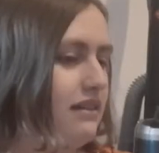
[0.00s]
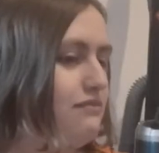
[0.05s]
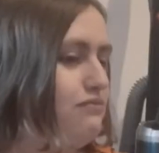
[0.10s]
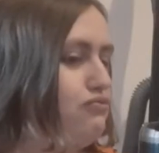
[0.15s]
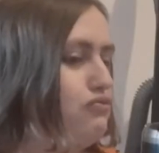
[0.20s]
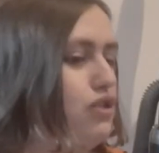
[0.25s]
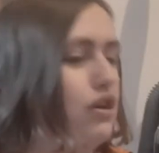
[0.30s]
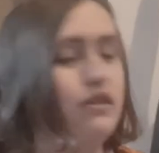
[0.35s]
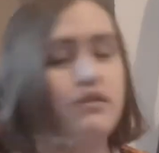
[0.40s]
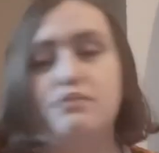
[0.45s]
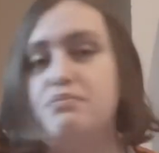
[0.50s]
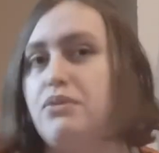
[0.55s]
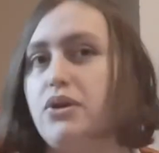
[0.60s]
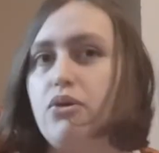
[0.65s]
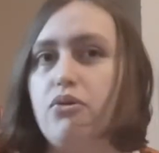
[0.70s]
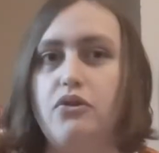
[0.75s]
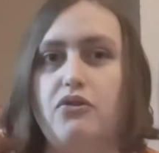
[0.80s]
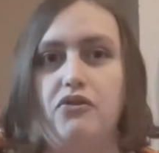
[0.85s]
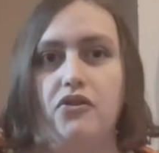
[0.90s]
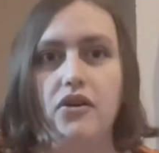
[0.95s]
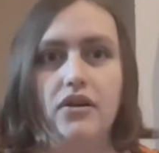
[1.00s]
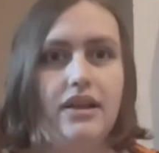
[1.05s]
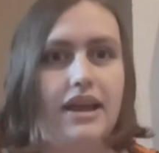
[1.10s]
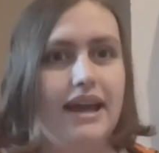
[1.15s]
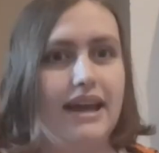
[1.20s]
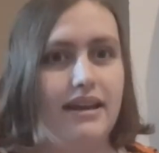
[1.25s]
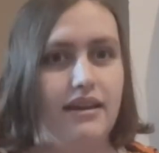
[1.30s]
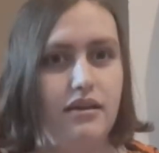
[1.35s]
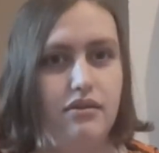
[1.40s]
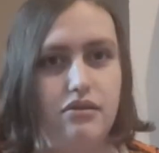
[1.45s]
It's beautiful.
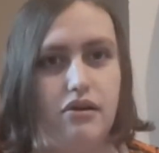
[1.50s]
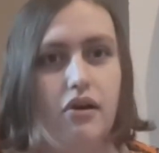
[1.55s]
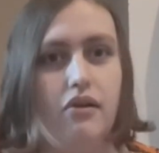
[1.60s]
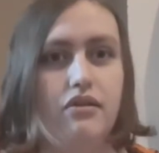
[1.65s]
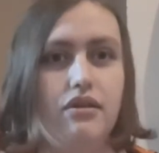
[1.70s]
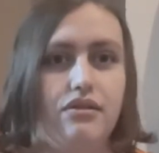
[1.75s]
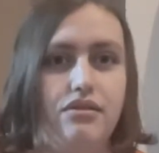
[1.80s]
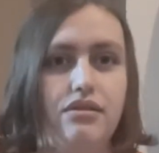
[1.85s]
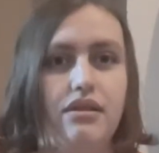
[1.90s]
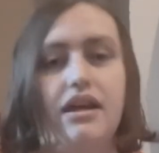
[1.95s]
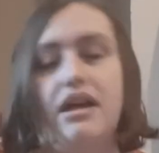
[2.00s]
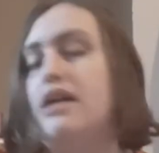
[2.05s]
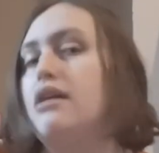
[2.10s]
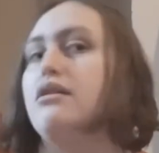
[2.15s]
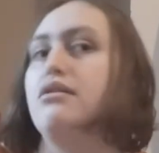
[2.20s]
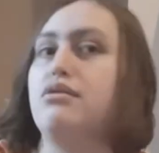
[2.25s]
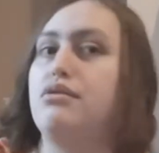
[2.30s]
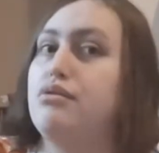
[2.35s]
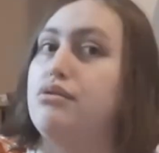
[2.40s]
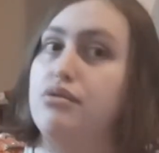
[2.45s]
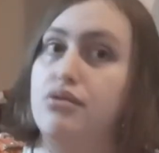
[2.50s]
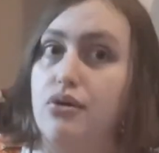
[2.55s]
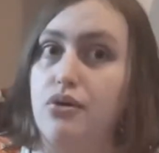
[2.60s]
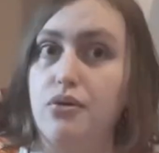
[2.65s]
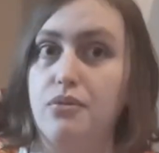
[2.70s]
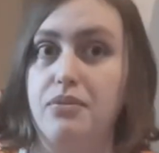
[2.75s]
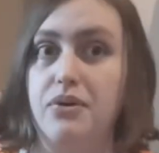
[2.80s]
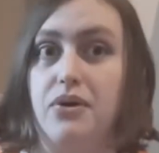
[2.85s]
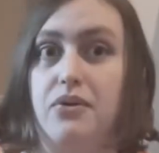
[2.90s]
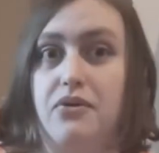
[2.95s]
It is honestly
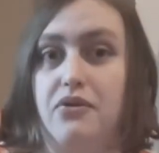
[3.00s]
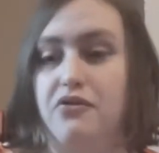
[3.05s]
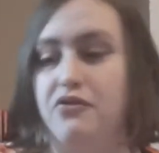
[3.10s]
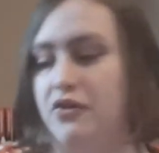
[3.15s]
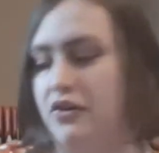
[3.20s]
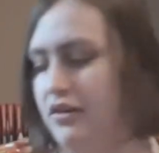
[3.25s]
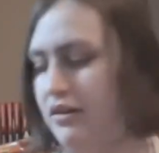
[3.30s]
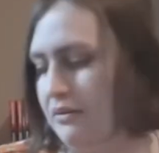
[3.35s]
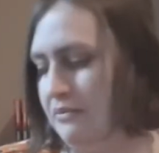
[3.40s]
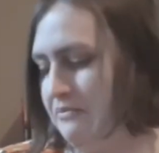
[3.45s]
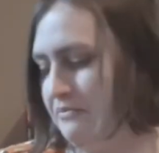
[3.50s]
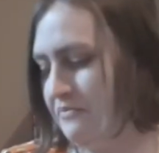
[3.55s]
so beautiful.